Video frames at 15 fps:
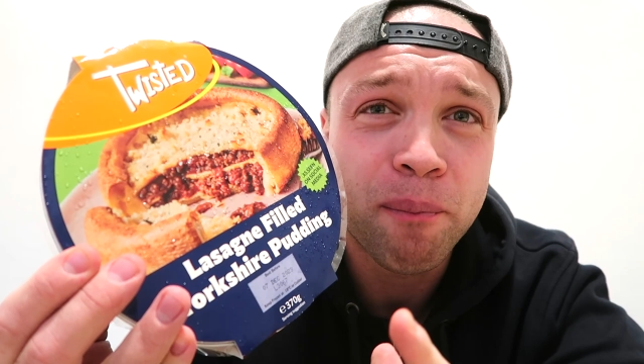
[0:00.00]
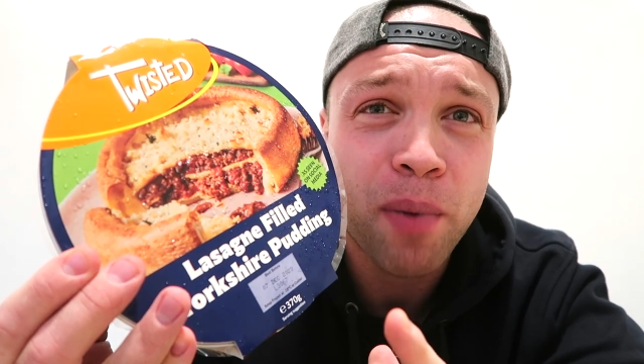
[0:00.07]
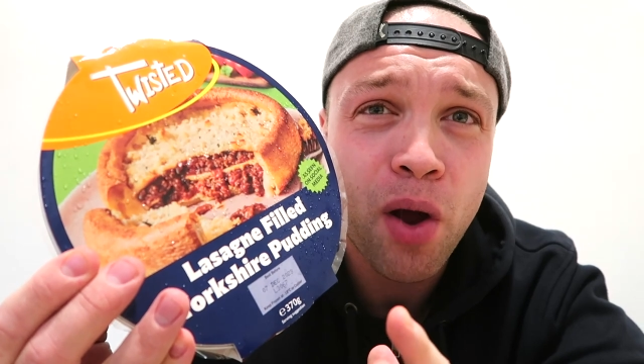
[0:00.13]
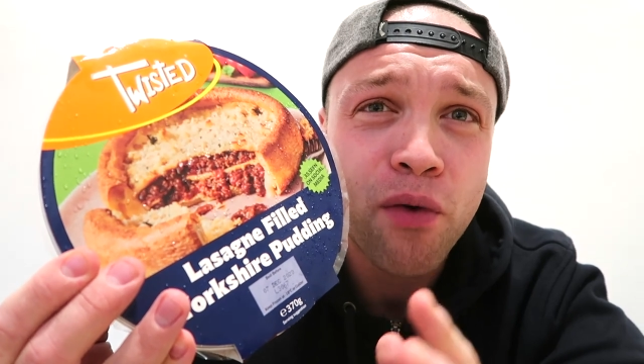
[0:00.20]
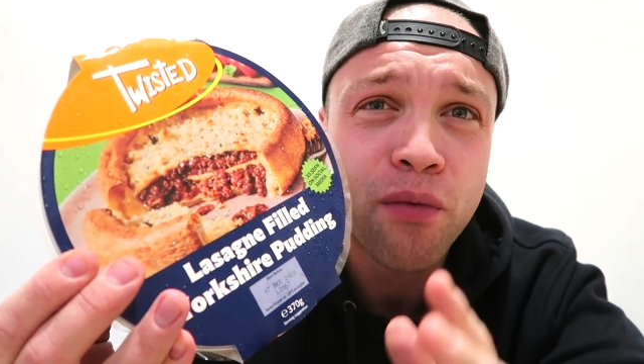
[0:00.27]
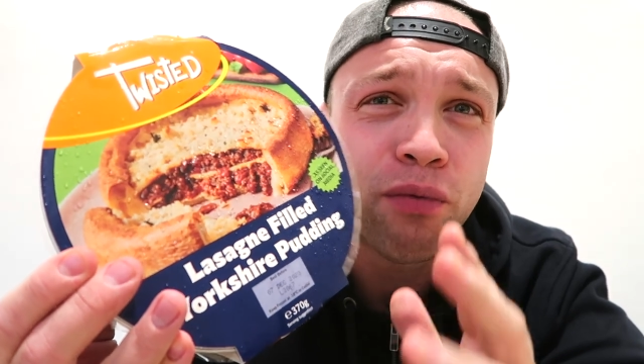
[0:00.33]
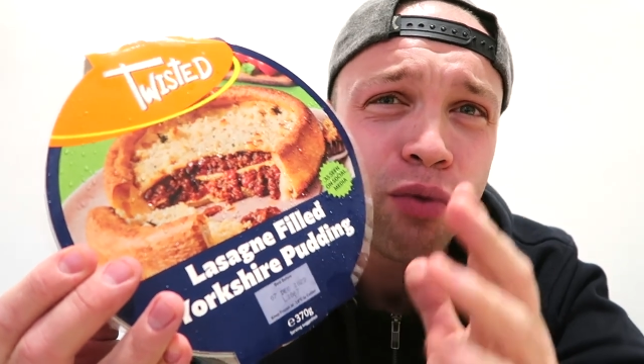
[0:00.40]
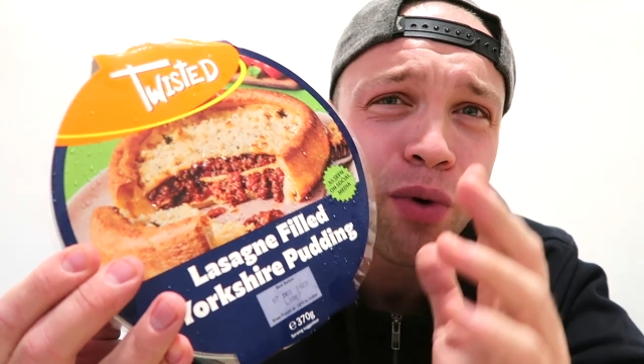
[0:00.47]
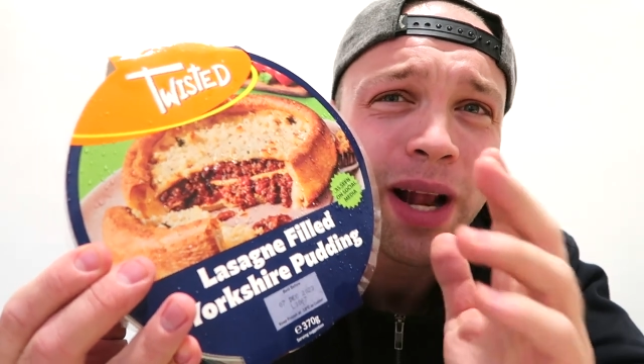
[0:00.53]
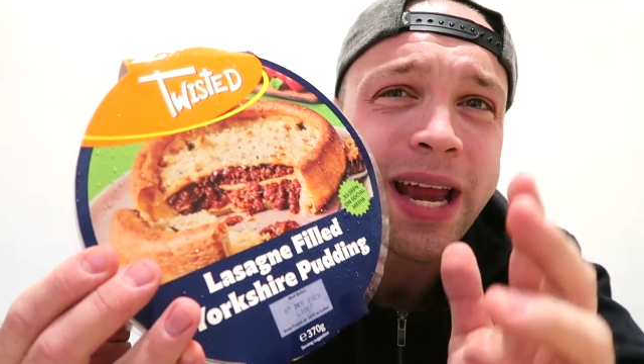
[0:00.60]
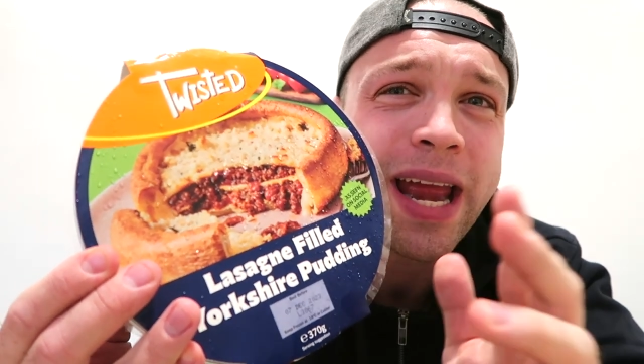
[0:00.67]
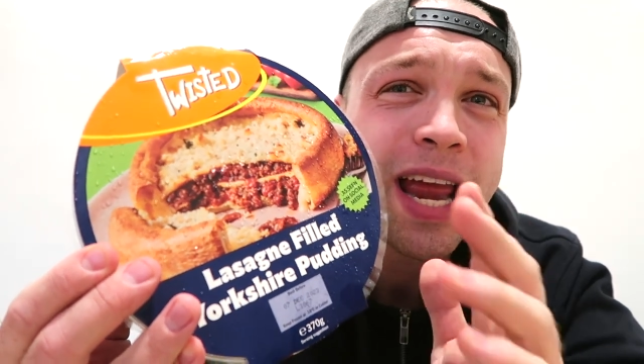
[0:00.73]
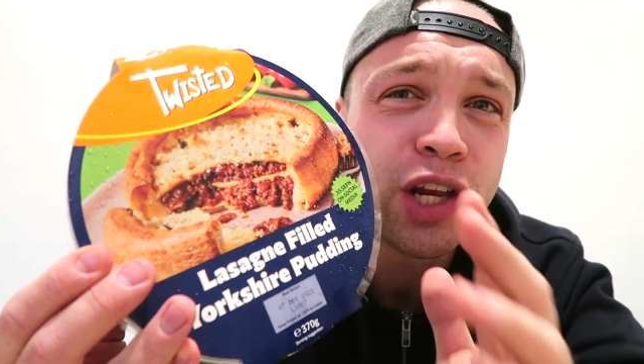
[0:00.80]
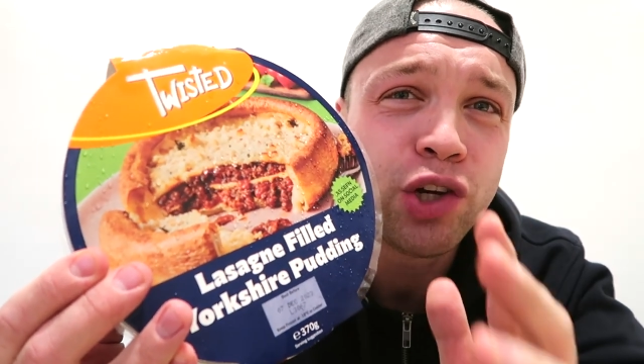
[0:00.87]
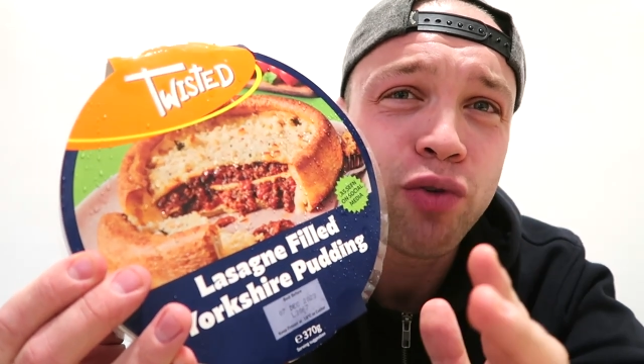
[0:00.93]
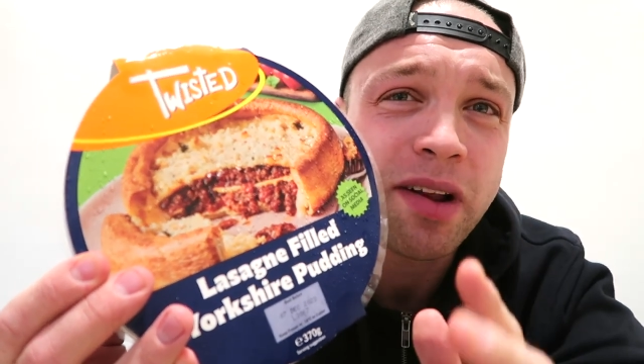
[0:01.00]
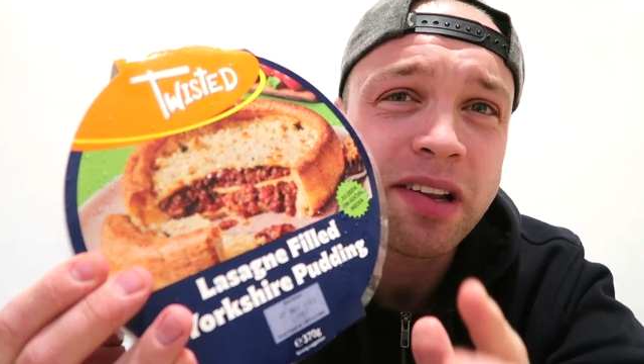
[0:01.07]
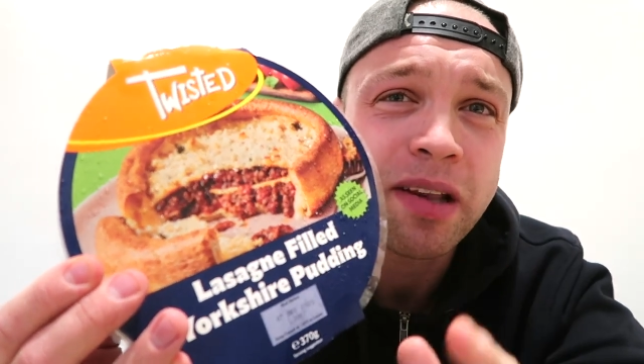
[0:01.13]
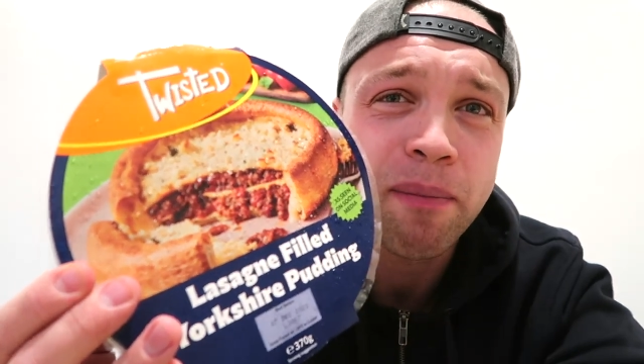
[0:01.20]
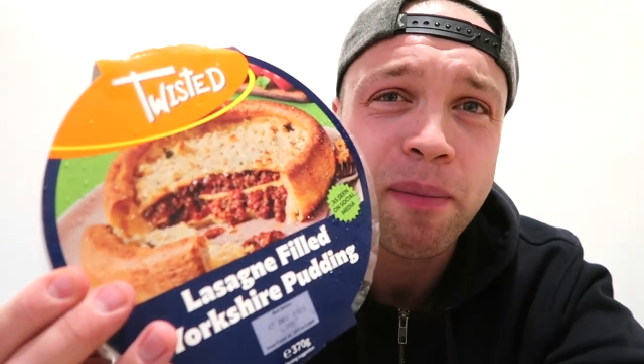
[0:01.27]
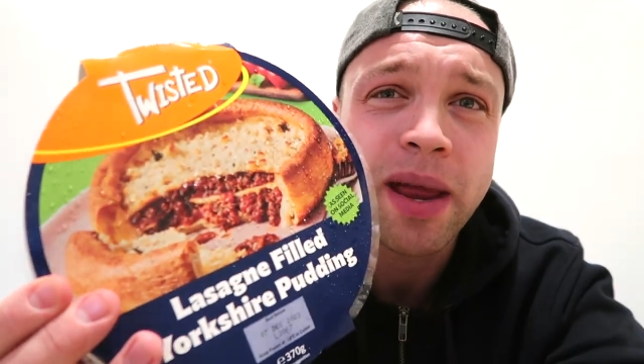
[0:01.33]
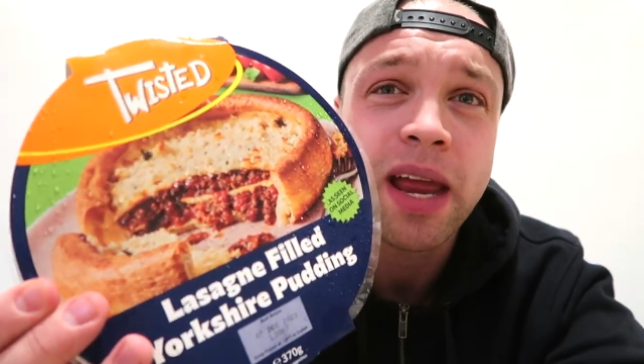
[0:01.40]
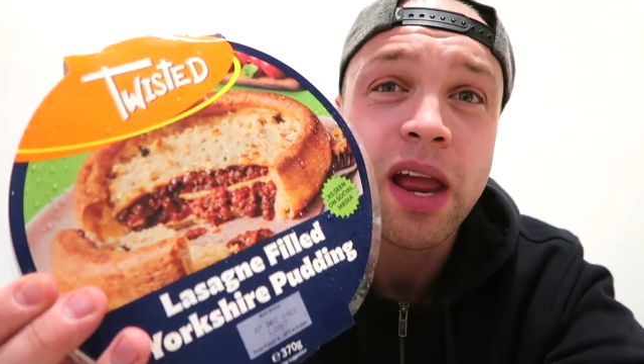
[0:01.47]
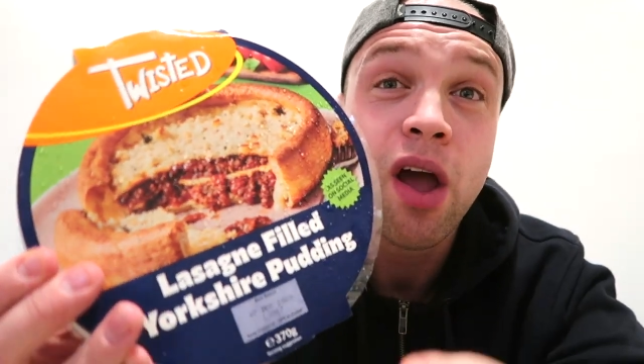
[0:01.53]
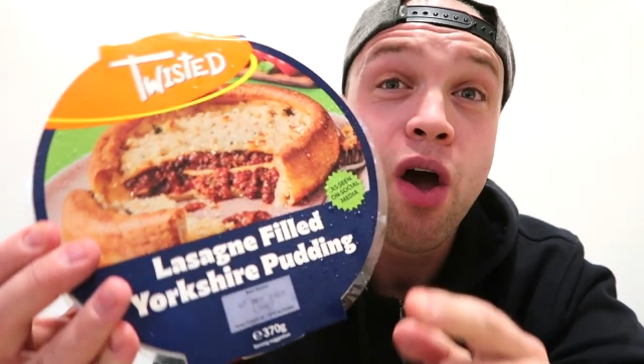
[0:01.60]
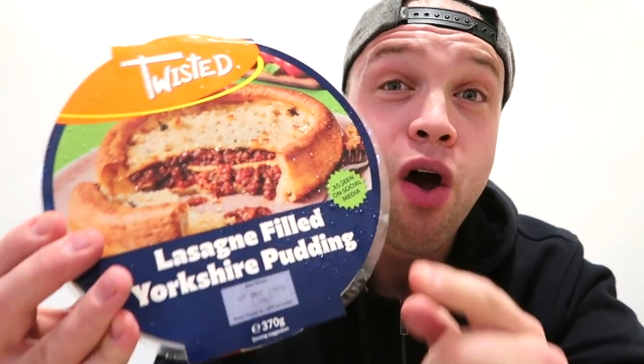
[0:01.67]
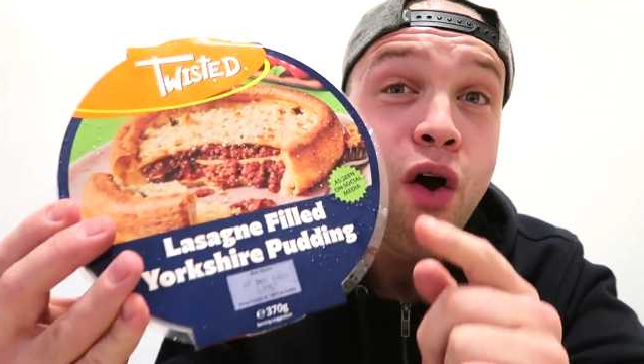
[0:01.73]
both really interested me.